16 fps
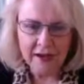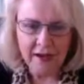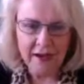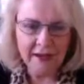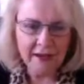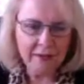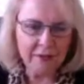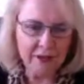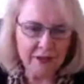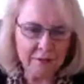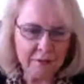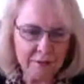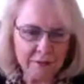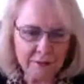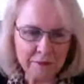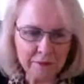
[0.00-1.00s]
I have
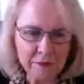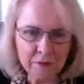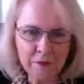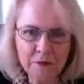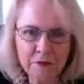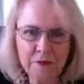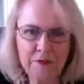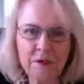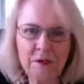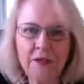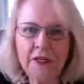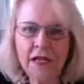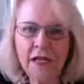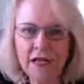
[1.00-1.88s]
had people who've been very